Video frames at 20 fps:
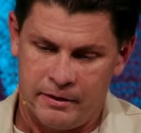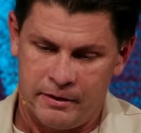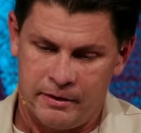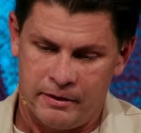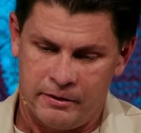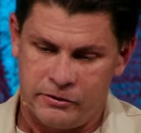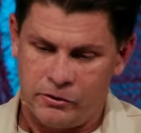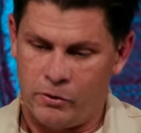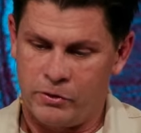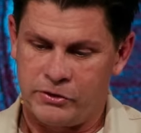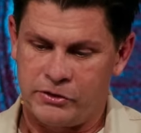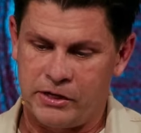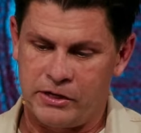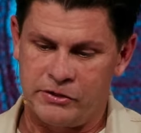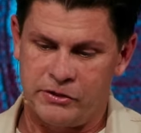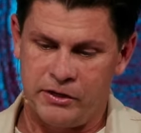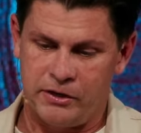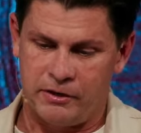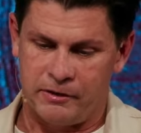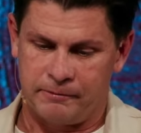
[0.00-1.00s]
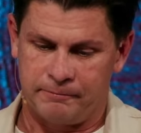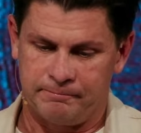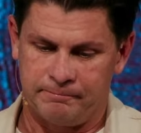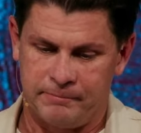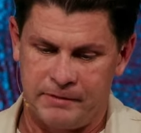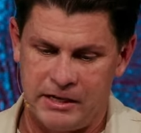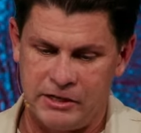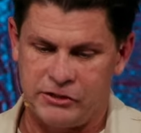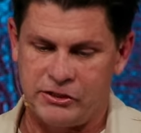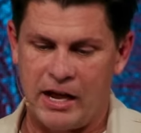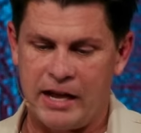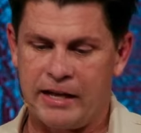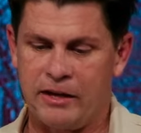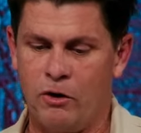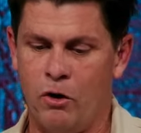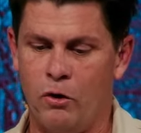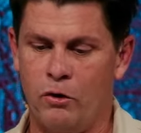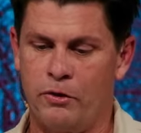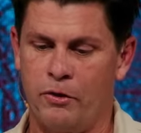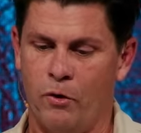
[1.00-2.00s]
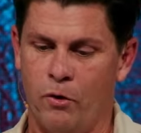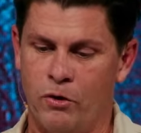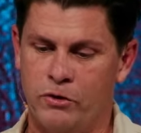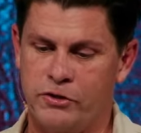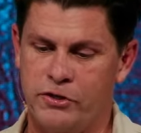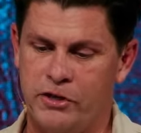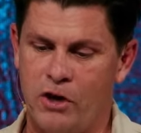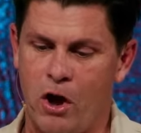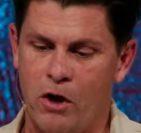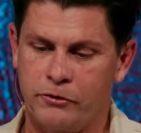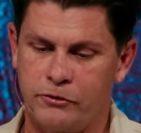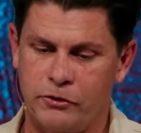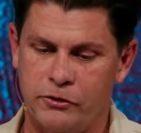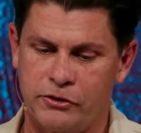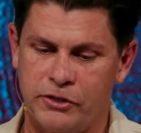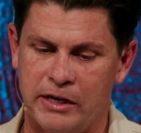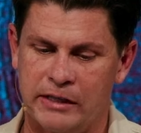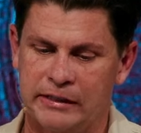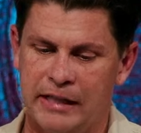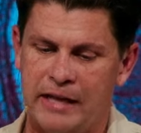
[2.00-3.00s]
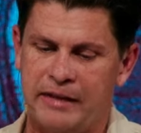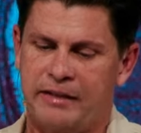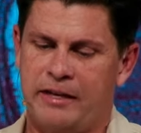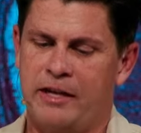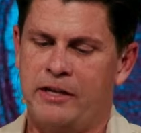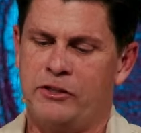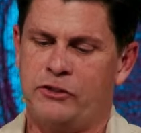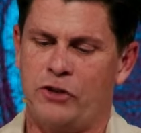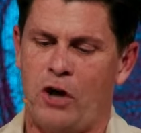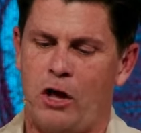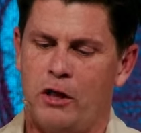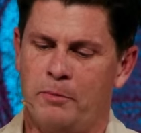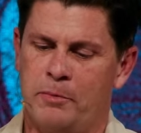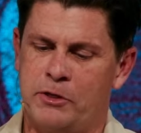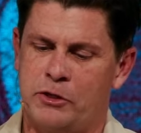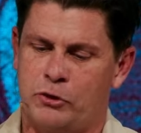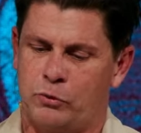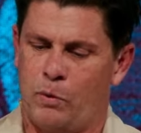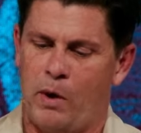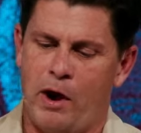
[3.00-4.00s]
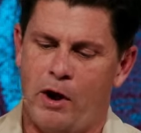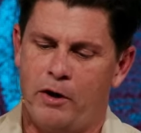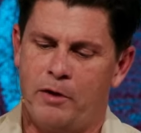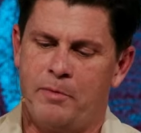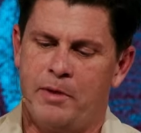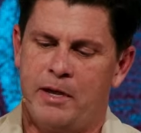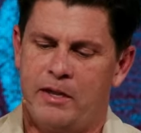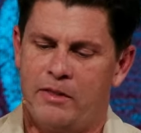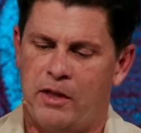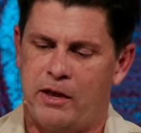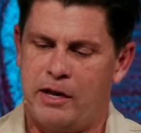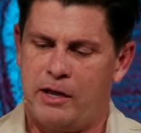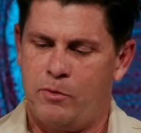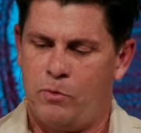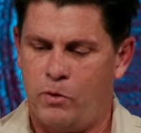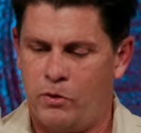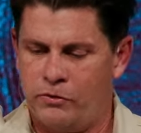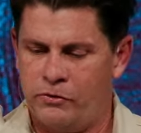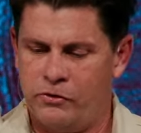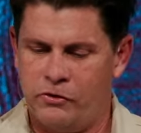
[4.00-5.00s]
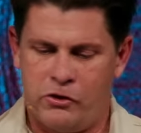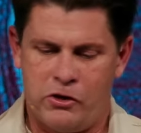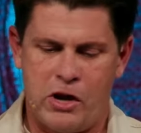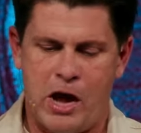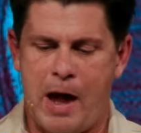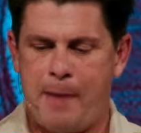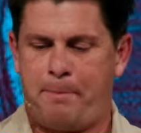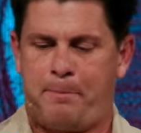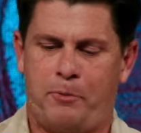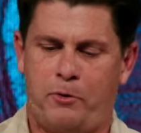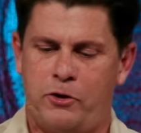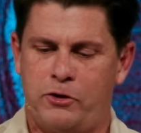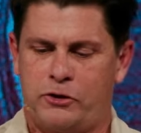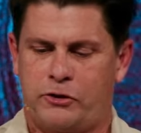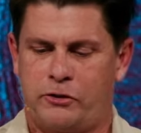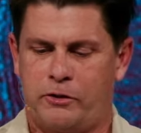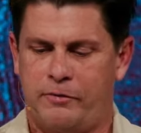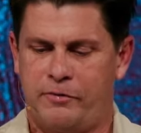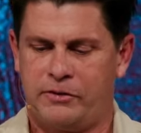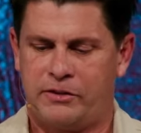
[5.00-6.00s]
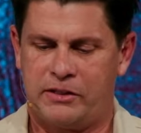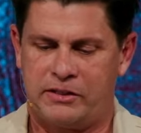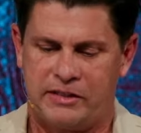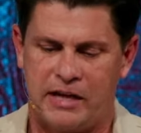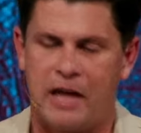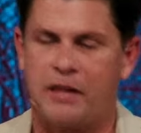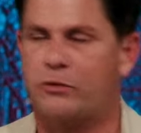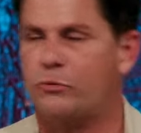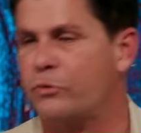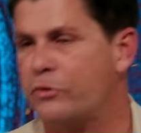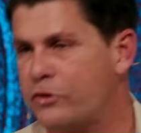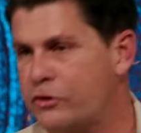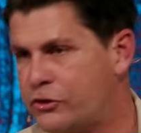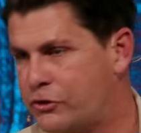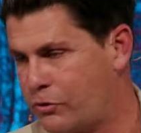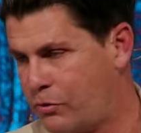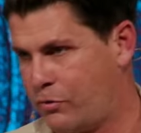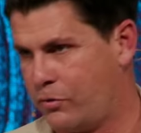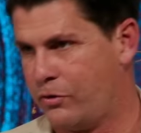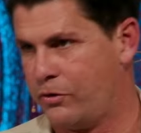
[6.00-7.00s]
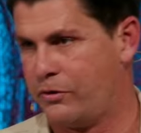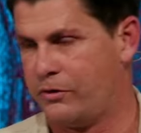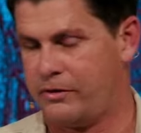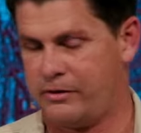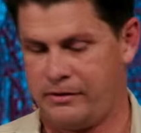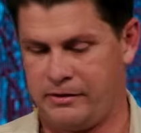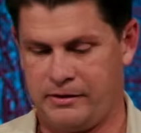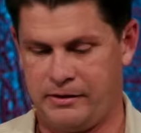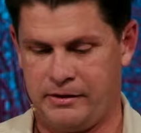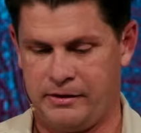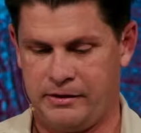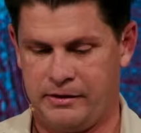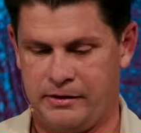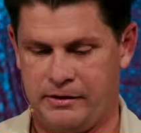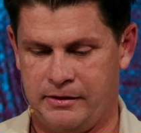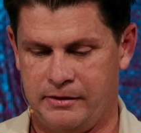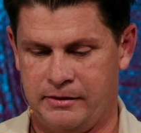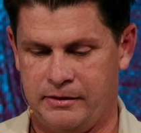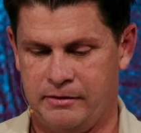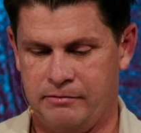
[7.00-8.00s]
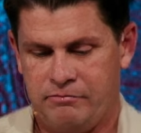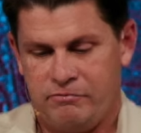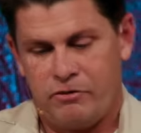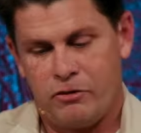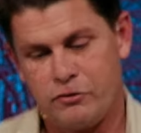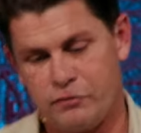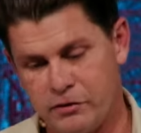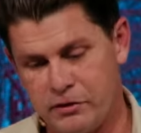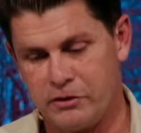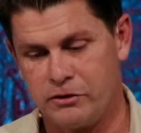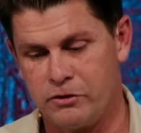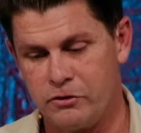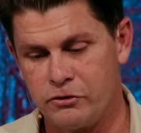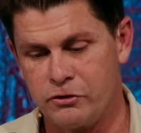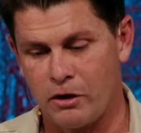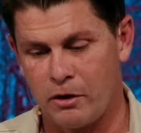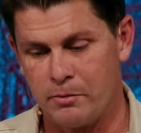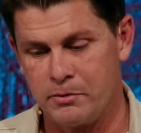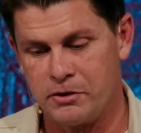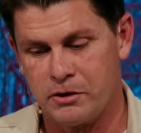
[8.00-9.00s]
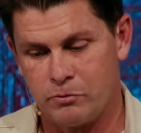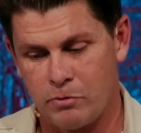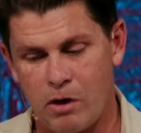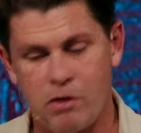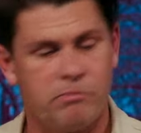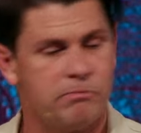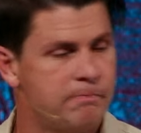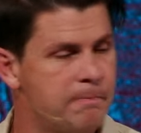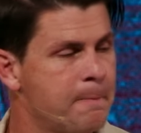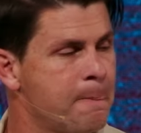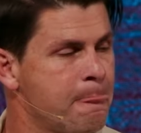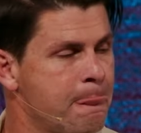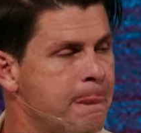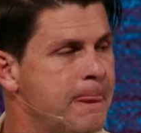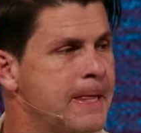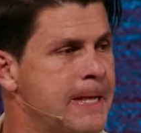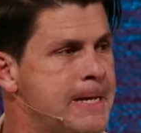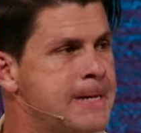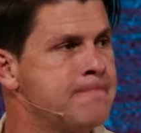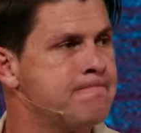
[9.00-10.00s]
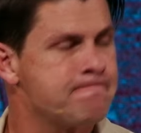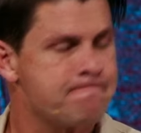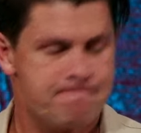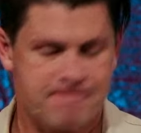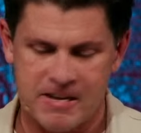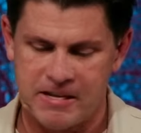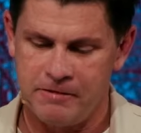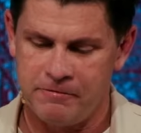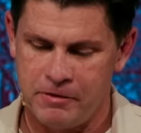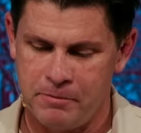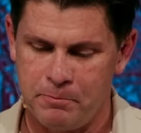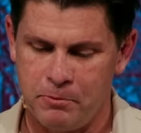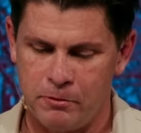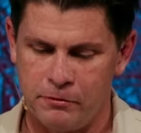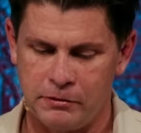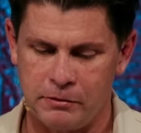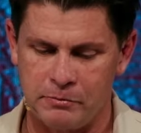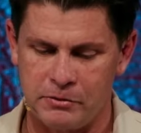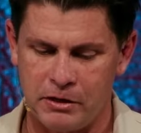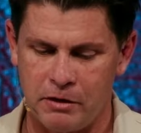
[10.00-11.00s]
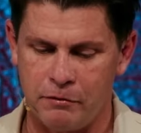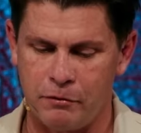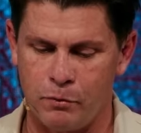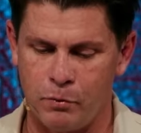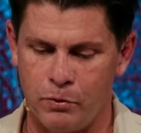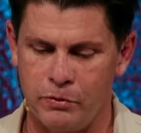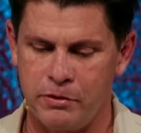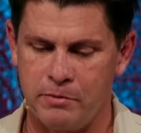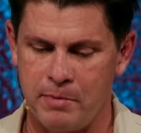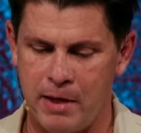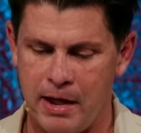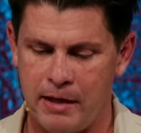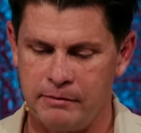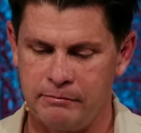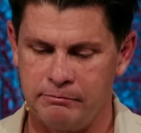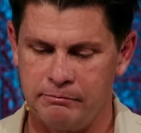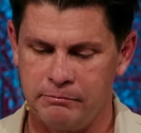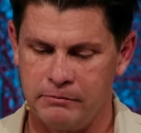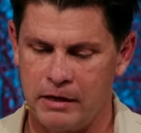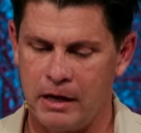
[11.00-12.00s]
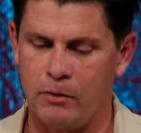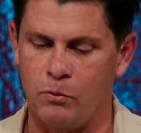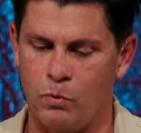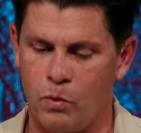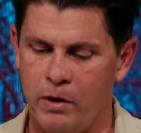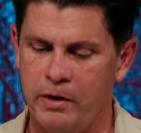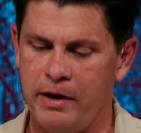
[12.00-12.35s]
so it says here, he's taken hold of the horns of the altar saying, let King Solomon swear to me that he will not put his servant to death with the sword. In verse 52, Solomon said, well, if he proves himself a worthy man, not one